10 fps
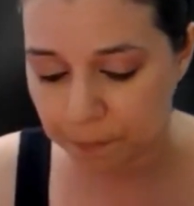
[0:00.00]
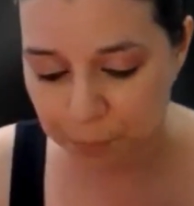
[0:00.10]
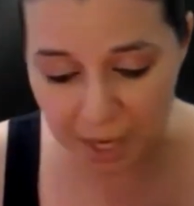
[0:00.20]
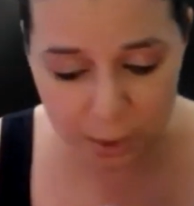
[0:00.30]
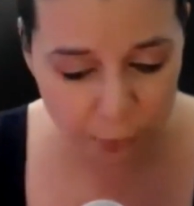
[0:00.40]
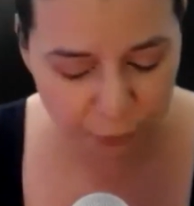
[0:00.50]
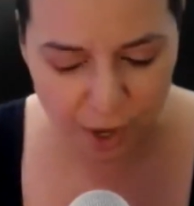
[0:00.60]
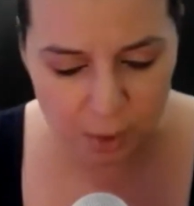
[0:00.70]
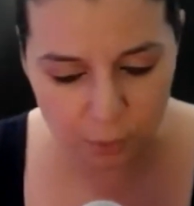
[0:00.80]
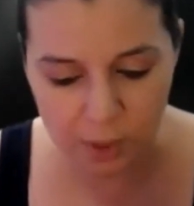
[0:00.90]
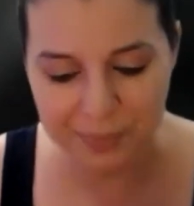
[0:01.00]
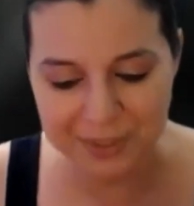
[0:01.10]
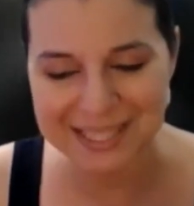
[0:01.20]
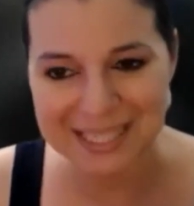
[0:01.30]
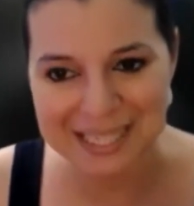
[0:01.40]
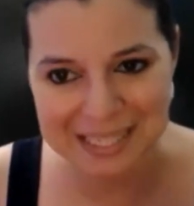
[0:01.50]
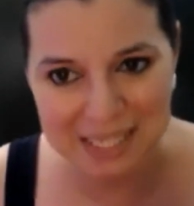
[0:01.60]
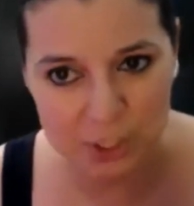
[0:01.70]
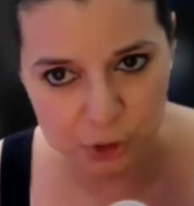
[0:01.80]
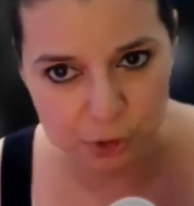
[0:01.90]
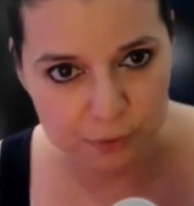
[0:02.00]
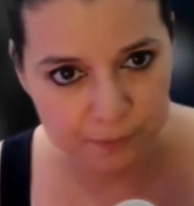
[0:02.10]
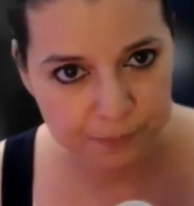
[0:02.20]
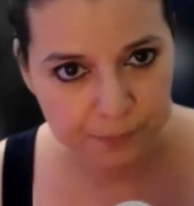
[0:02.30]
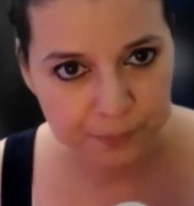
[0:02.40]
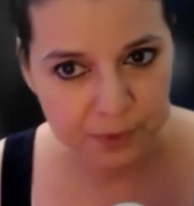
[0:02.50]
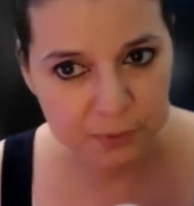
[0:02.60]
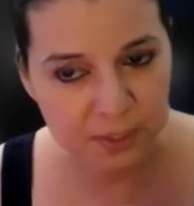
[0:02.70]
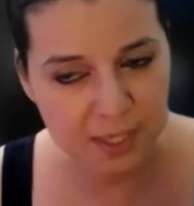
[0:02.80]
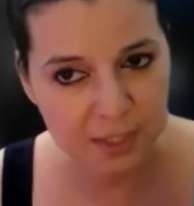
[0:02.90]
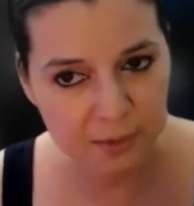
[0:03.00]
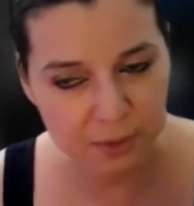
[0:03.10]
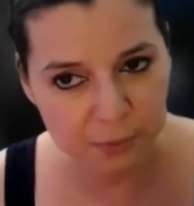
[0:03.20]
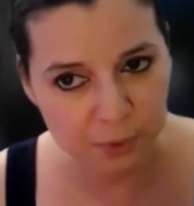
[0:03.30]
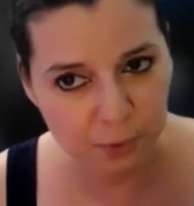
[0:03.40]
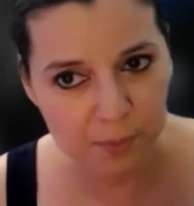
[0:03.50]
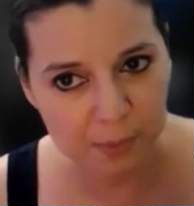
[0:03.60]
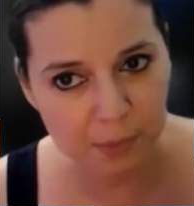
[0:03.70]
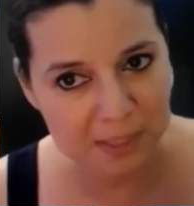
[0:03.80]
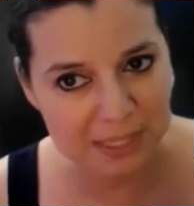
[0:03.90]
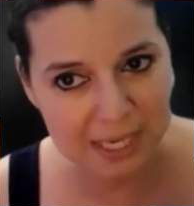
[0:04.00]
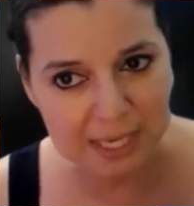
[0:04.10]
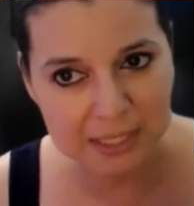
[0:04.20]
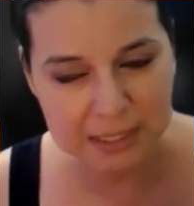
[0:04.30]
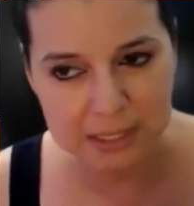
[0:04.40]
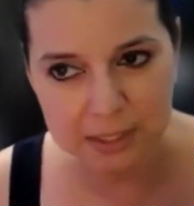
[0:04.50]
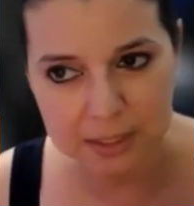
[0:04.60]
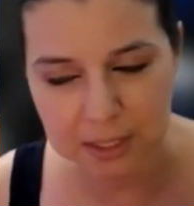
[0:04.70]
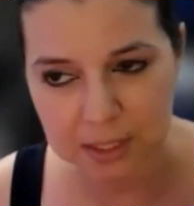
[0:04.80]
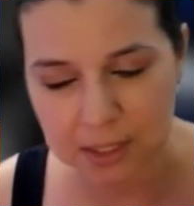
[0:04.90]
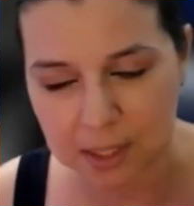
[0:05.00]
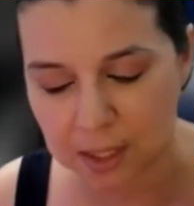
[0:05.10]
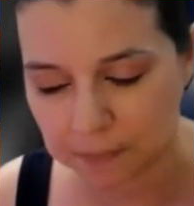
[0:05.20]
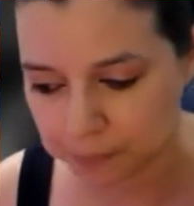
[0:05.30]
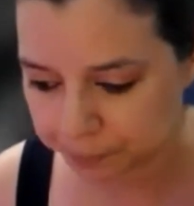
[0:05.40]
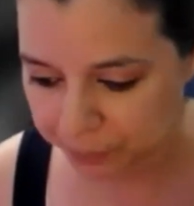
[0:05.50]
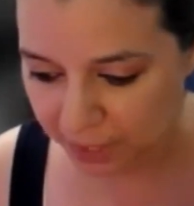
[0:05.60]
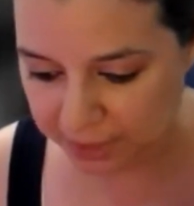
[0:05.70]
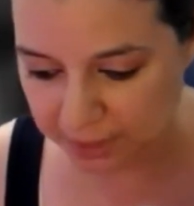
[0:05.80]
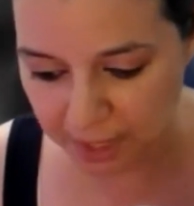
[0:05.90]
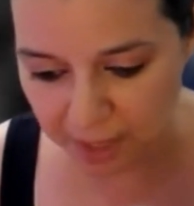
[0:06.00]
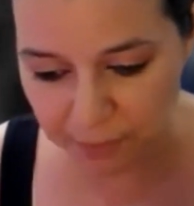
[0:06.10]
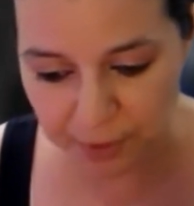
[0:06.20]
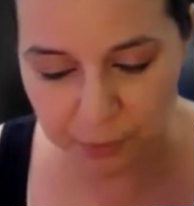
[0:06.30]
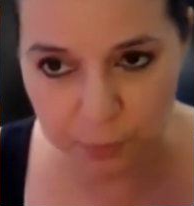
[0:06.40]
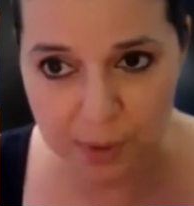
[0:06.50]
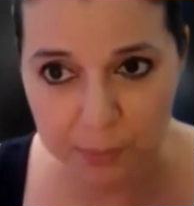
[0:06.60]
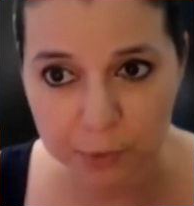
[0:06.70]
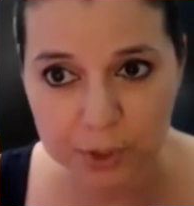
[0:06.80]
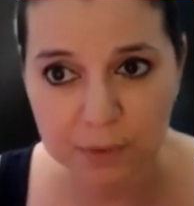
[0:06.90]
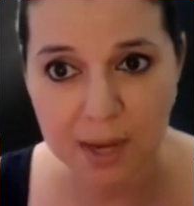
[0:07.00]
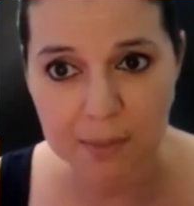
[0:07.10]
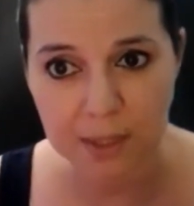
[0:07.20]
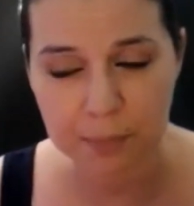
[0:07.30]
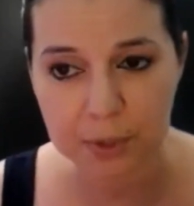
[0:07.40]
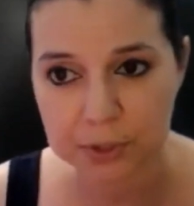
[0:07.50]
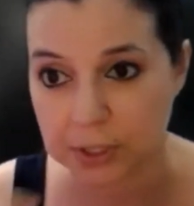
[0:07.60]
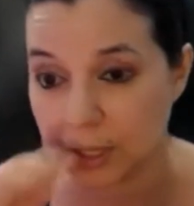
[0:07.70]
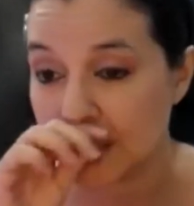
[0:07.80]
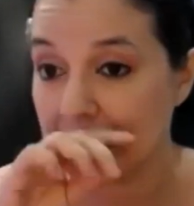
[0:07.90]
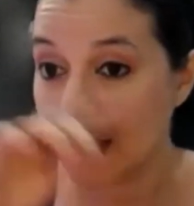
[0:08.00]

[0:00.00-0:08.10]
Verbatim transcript: Buyer follow up is essential. If you if you don't remember me saying this in, in um, at the live event, you remember when you met me in person,